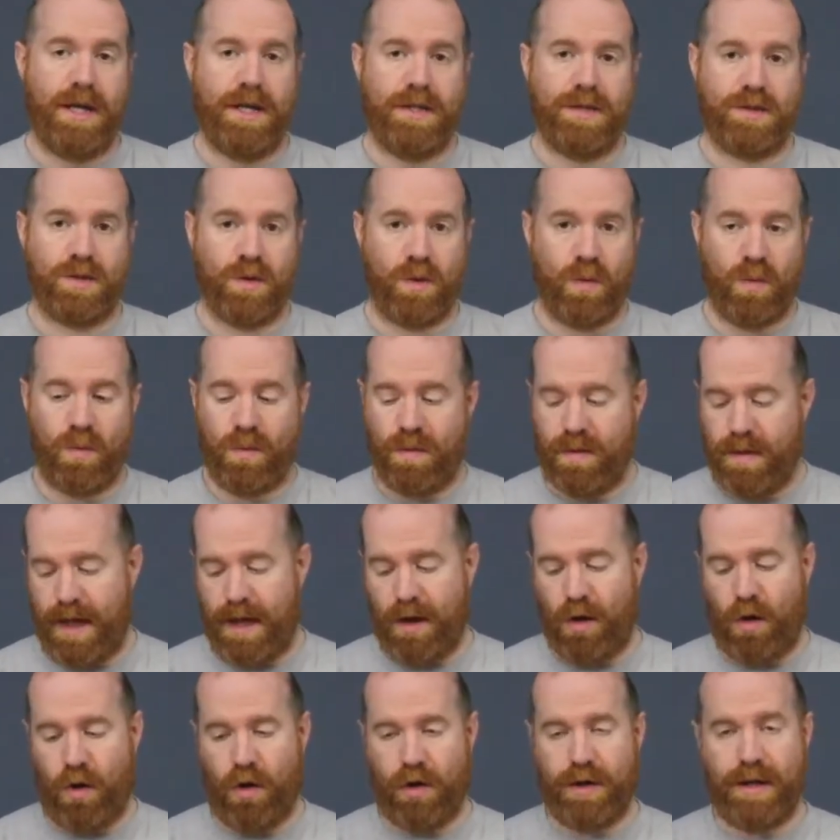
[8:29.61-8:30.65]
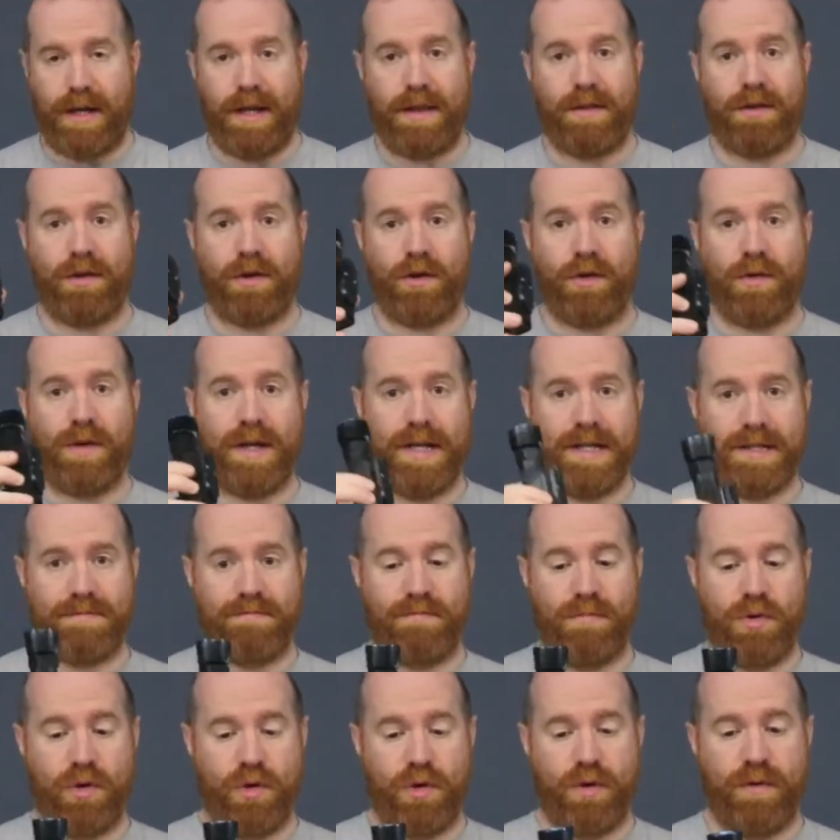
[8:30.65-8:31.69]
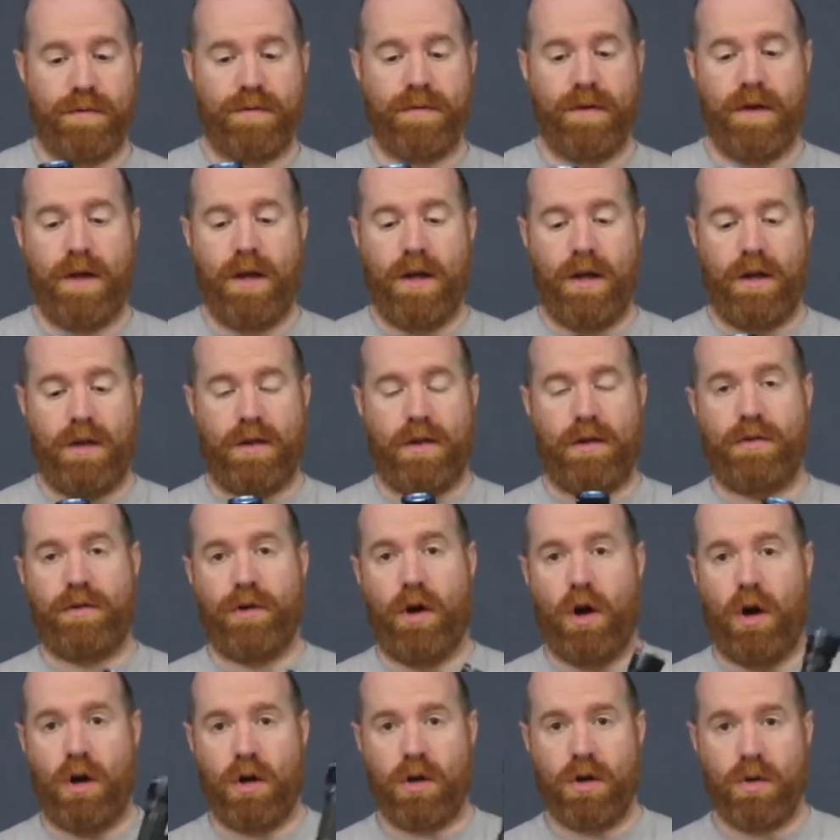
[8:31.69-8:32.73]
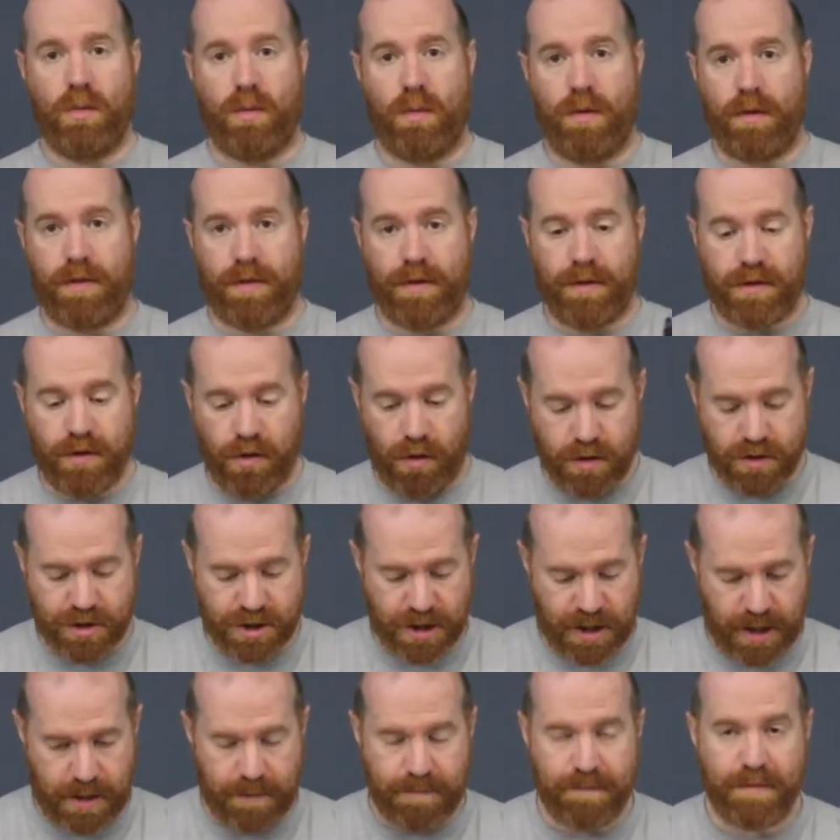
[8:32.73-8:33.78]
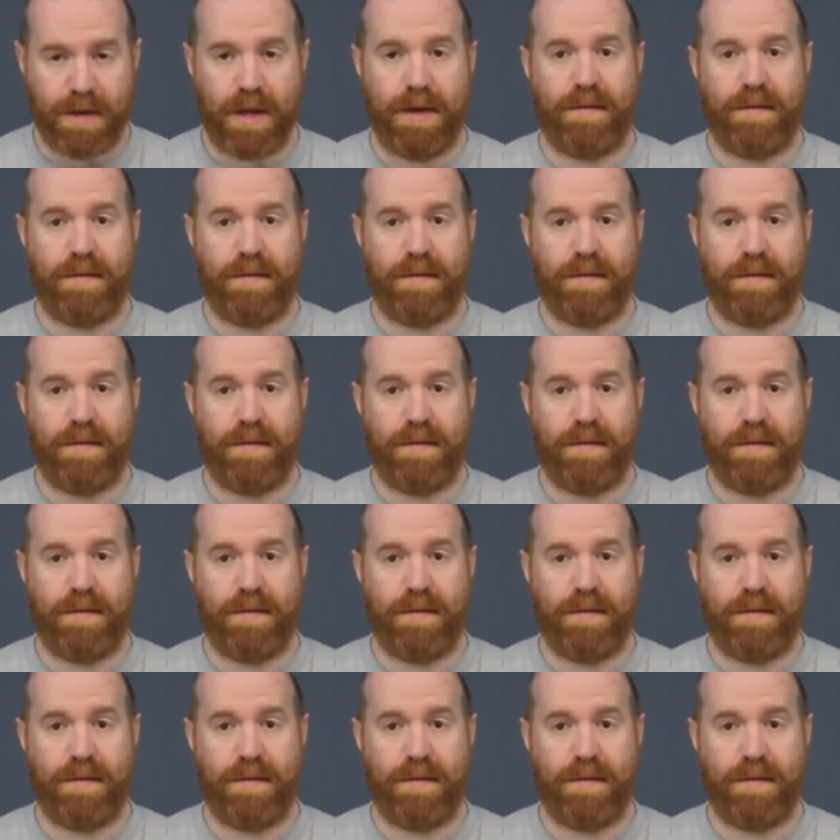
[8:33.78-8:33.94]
So then all you need to do is move the dock with the torch in it.